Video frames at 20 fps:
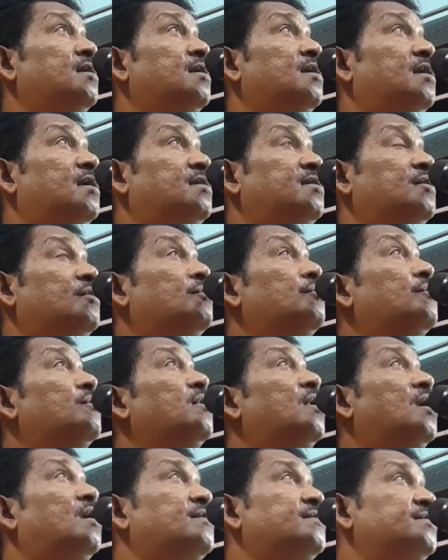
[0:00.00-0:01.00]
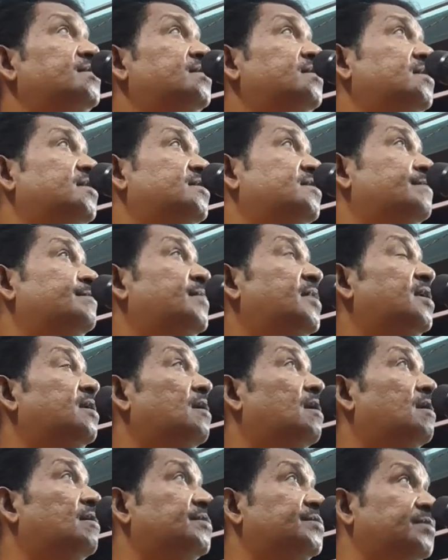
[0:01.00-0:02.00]
And the whole house, it's a big
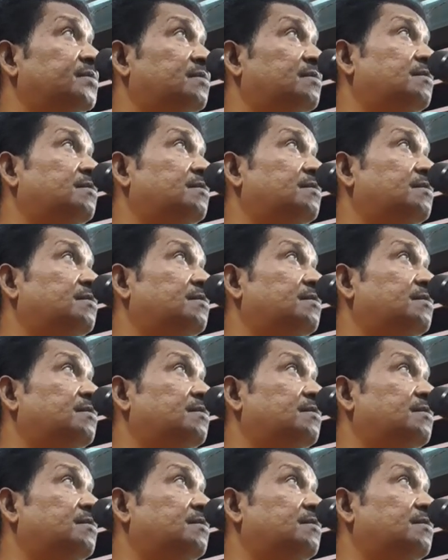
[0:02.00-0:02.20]
house,